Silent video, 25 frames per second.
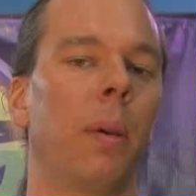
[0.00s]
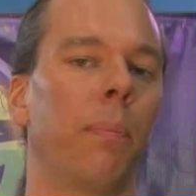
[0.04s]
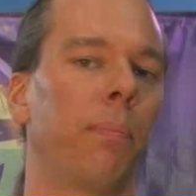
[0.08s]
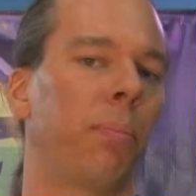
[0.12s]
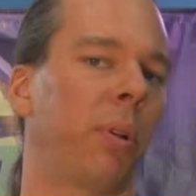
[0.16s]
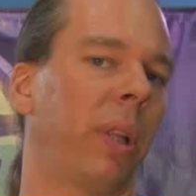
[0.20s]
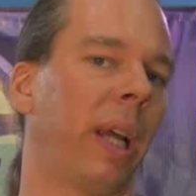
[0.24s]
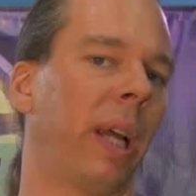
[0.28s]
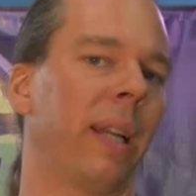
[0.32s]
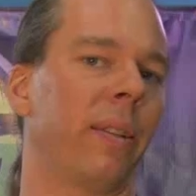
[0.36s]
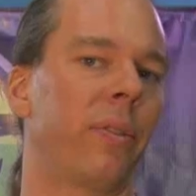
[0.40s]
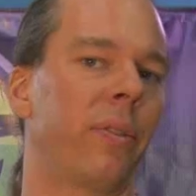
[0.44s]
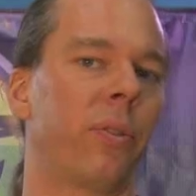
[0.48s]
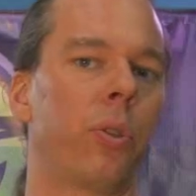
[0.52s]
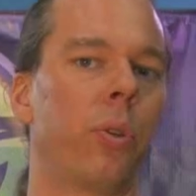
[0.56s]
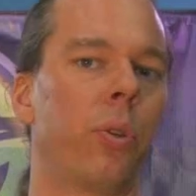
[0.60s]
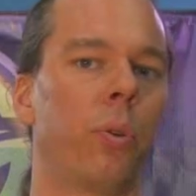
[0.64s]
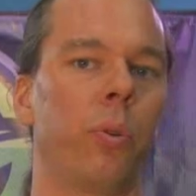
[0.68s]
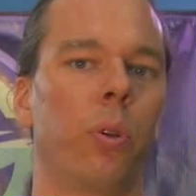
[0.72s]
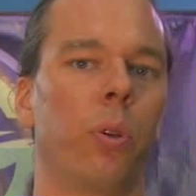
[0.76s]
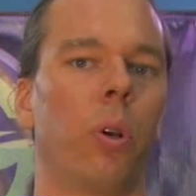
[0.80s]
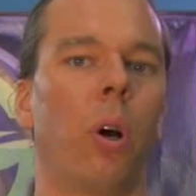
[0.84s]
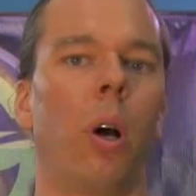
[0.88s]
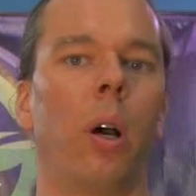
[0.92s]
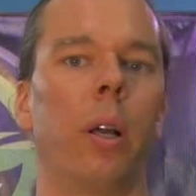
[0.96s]
plants
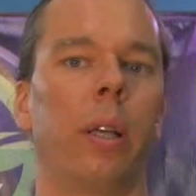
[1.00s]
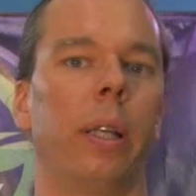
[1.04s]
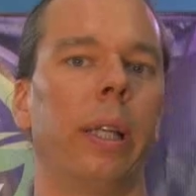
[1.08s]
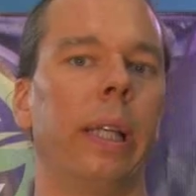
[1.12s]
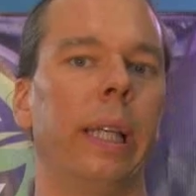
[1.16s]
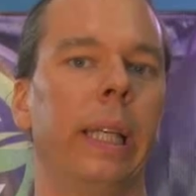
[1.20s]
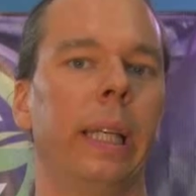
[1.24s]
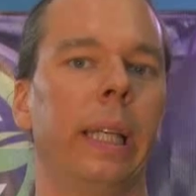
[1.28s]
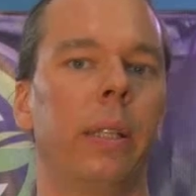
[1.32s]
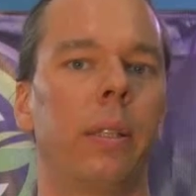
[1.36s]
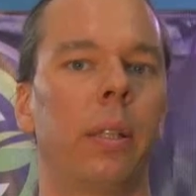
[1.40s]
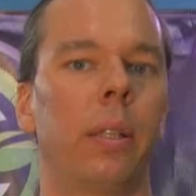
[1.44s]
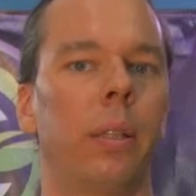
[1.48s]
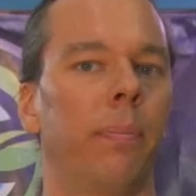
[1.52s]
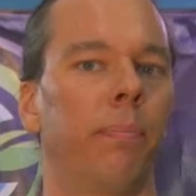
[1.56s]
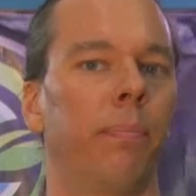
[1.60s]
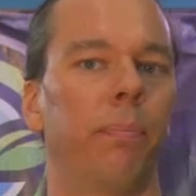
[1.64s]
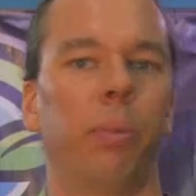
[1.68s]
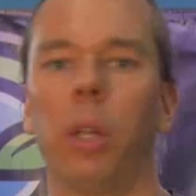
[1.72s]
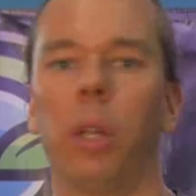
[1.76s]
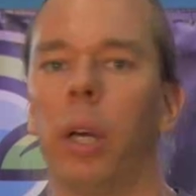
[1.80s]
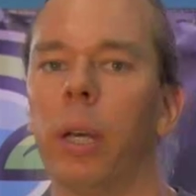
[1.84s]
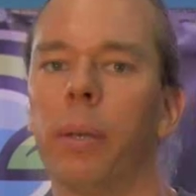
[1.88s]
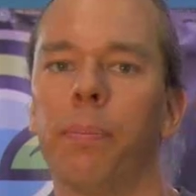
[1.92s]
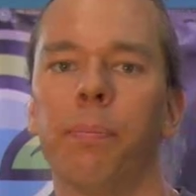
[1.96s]
do not eat
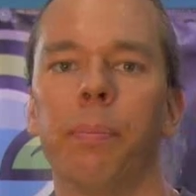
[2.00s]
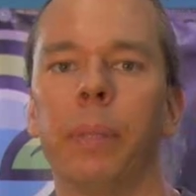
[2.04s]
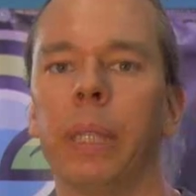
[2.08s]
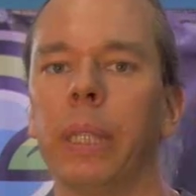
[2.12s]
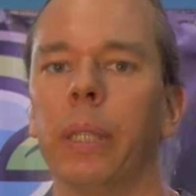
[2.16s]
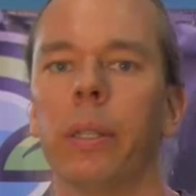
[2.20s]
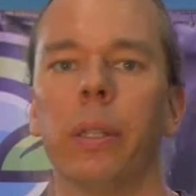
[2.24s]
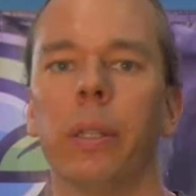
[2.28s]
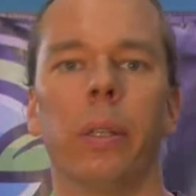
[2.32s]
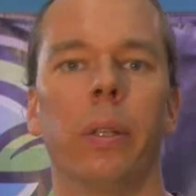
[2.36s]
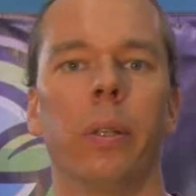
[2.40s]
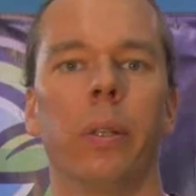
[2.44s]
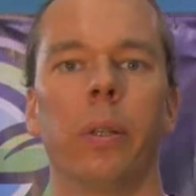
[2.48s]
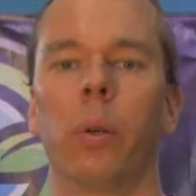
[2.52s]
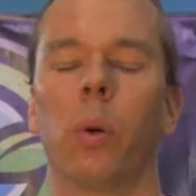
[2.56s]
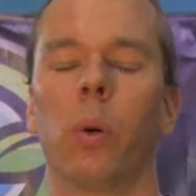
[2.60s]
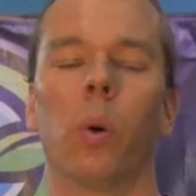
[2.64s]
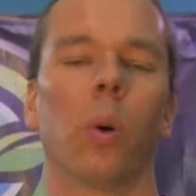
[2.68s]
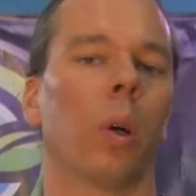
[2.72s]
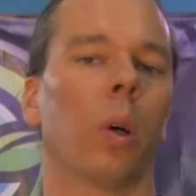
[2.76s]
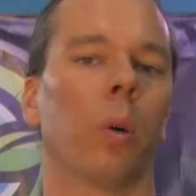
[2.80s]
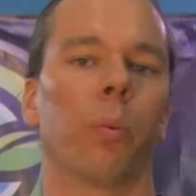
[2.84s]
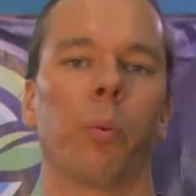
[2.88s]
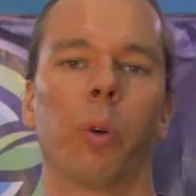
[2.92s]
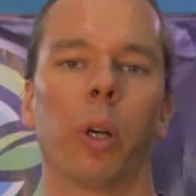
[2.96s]
blood meal
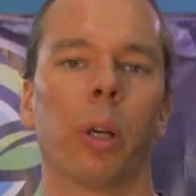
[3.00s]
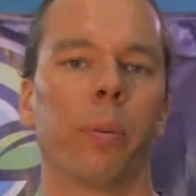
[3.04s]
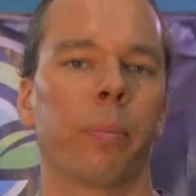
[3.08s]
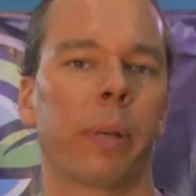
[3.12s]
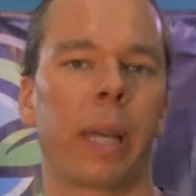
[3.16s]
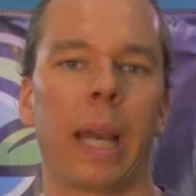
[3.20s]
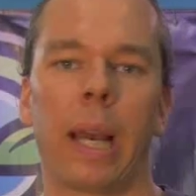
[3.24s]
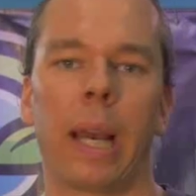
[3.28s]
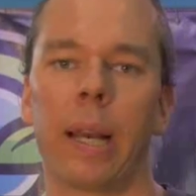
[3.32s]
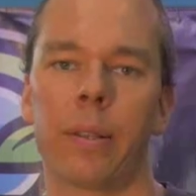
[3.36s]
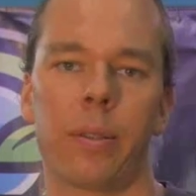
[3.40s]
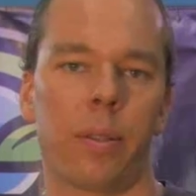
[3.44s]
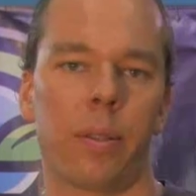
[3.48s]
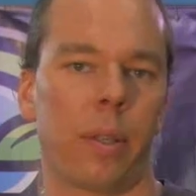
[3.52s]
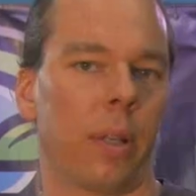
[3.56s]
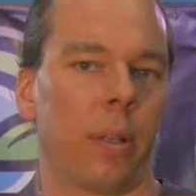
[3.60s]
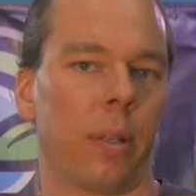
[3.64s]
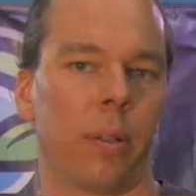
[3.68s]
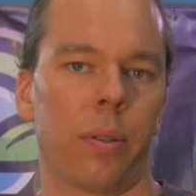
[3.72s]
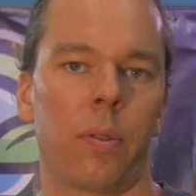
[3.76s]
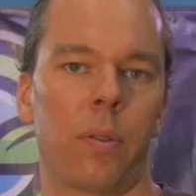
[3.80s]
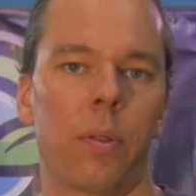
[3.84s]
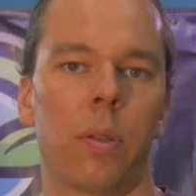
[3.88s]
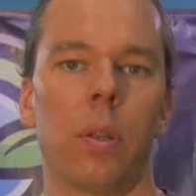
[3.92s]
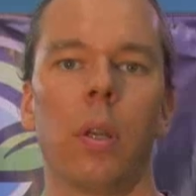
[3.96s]
or worm
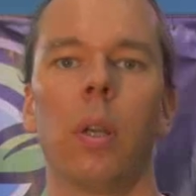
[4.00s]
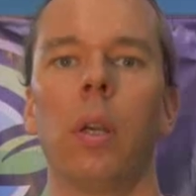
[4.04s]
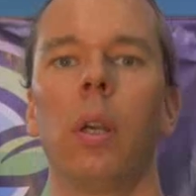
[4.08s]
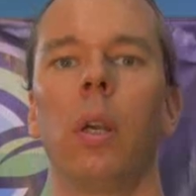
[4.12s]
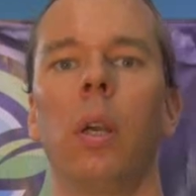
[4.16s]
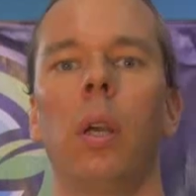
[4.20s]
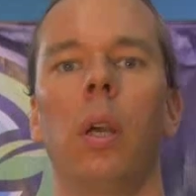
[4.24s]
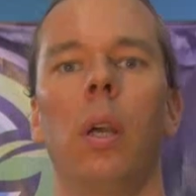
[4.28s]
castings.